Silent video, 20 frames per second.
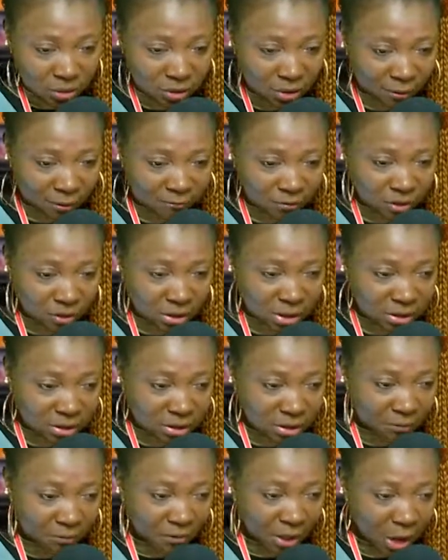of
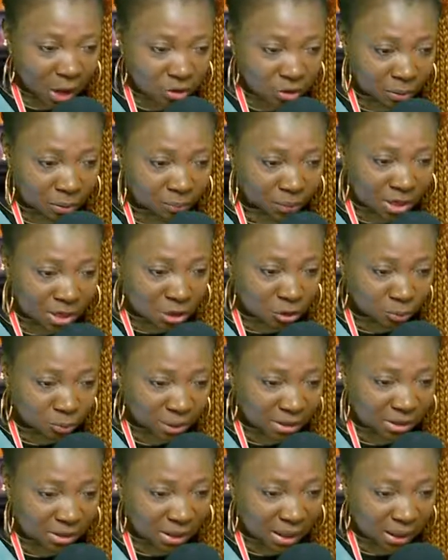6,000 police
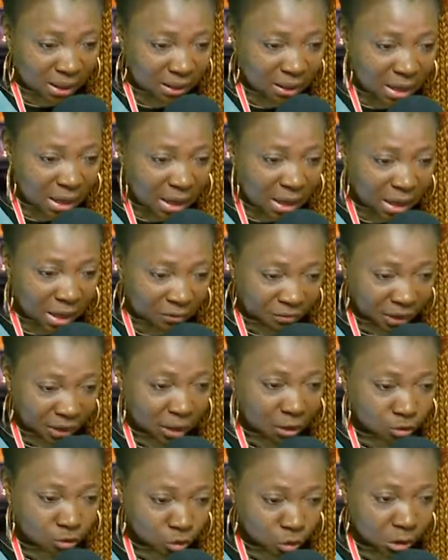personnel in the
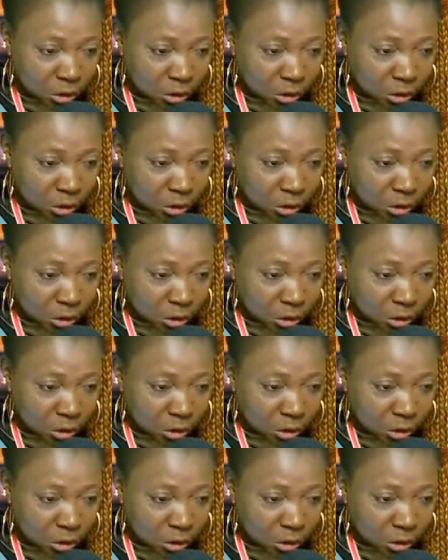country.